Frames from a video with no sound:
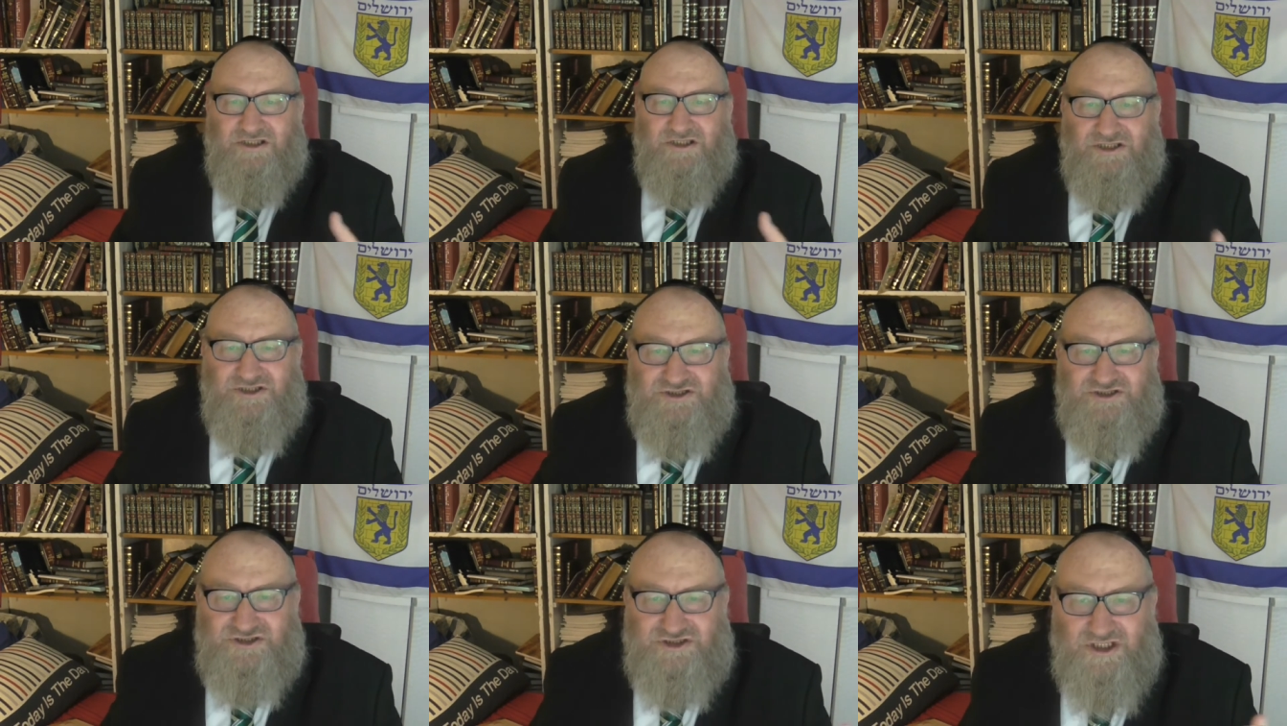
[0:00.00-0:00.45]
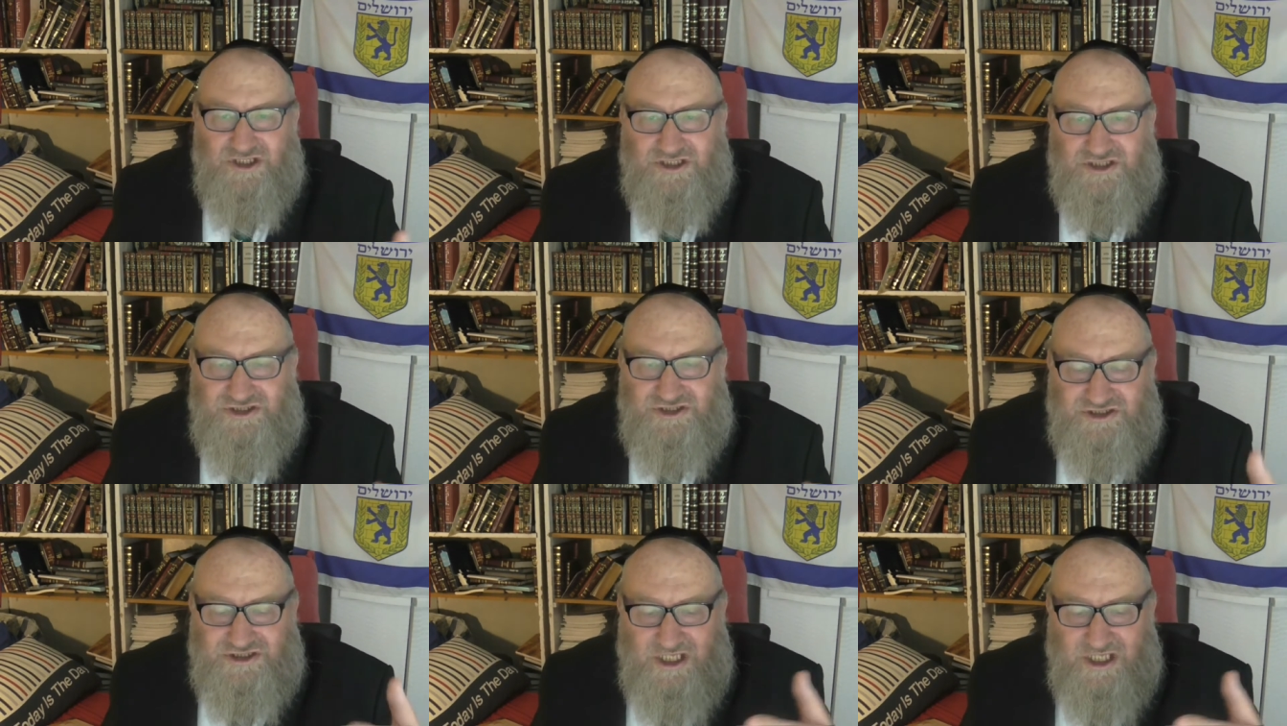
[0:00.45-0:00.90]
these
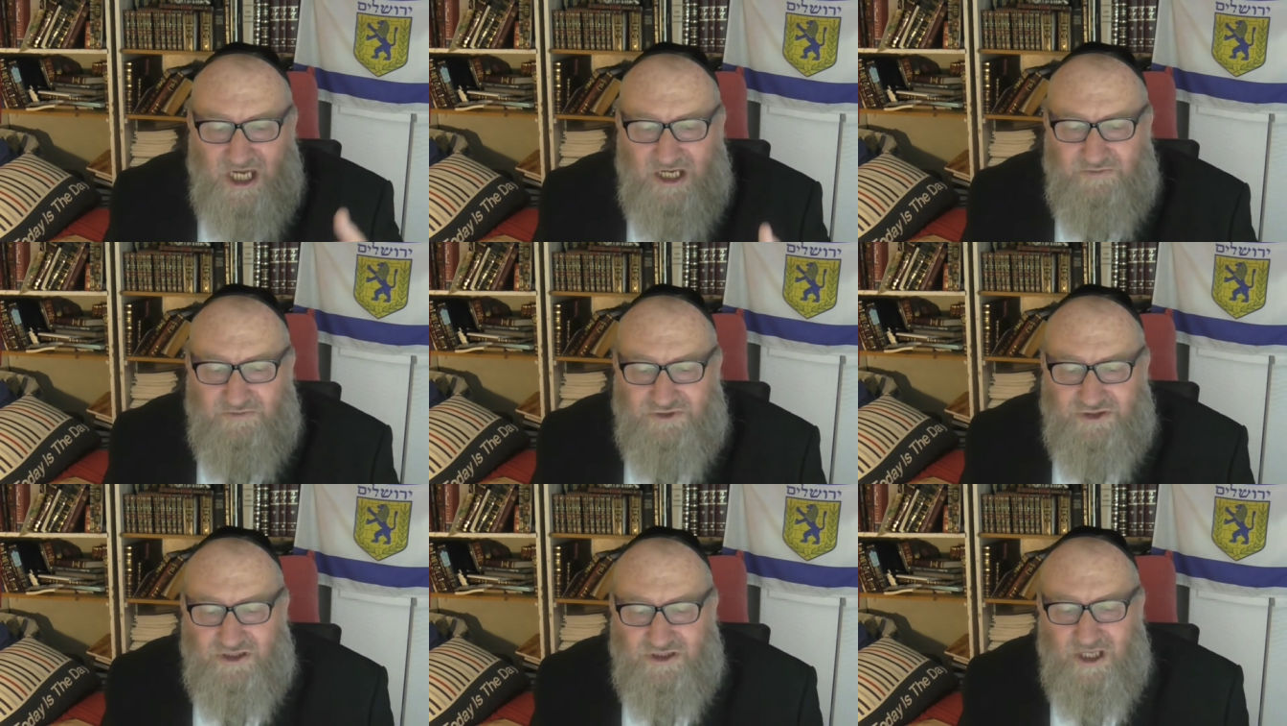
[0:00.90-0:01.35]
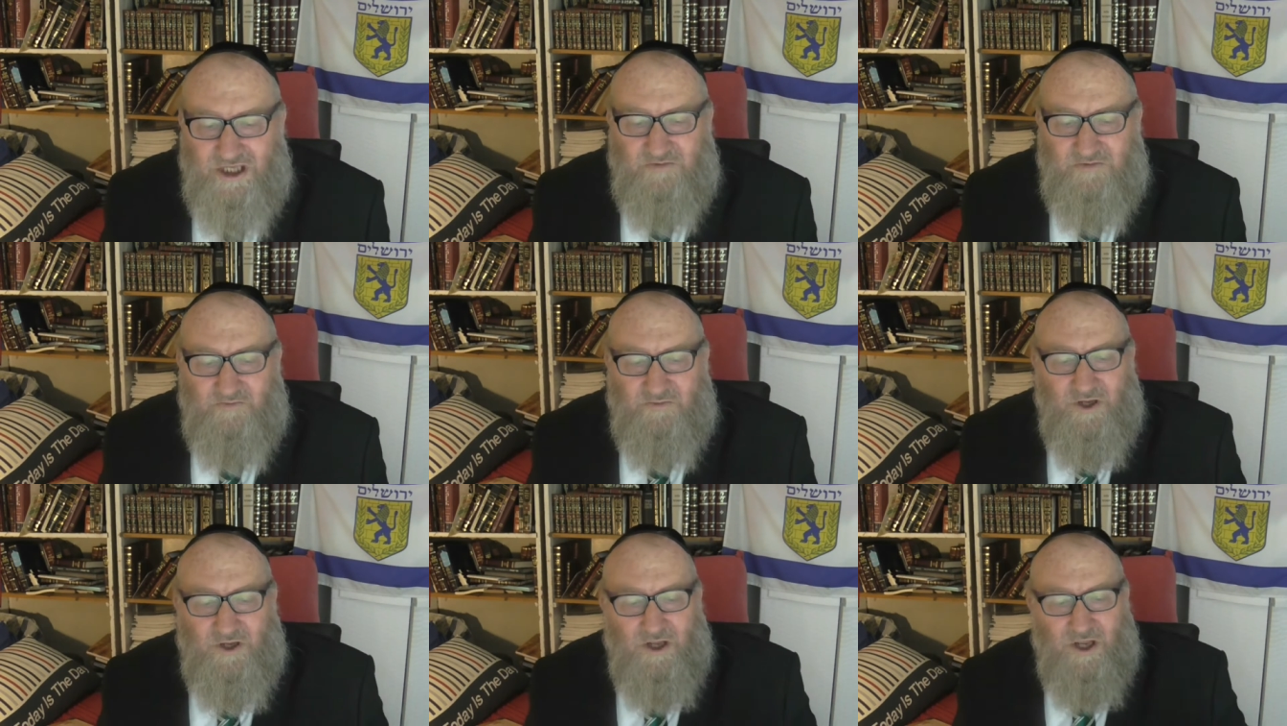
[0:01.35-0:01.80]
genes came to
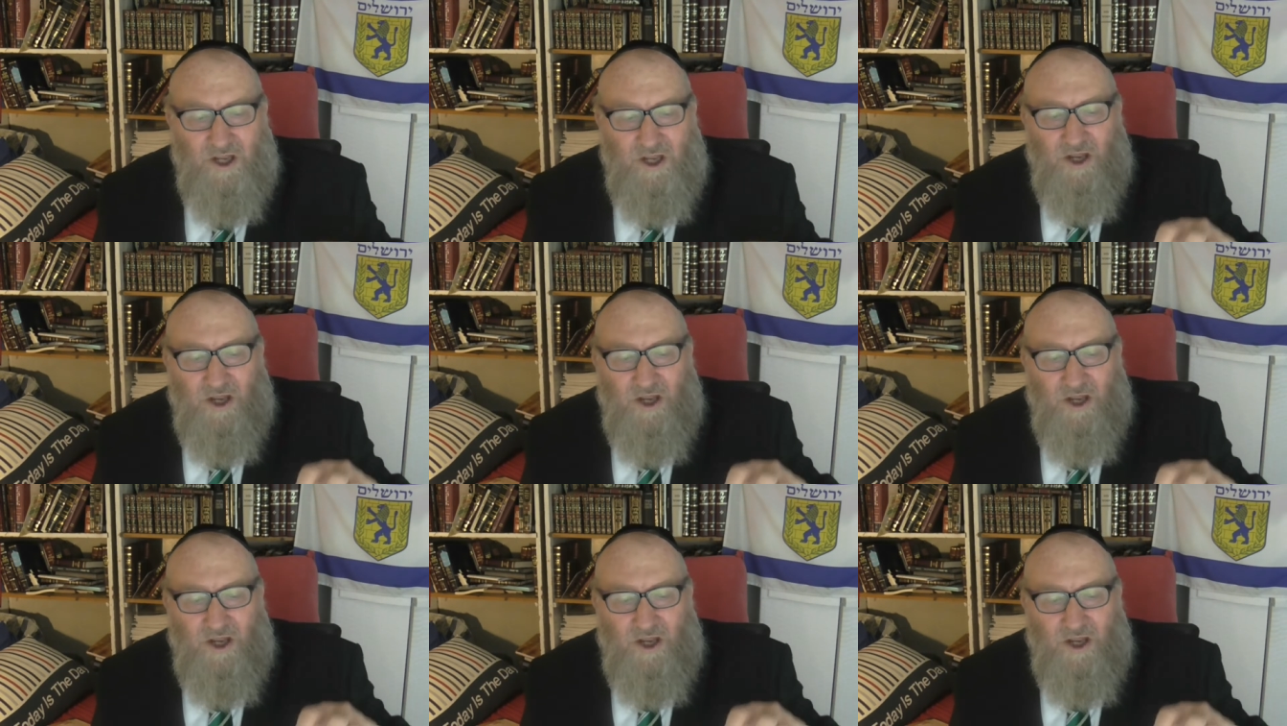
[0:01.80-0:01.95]
them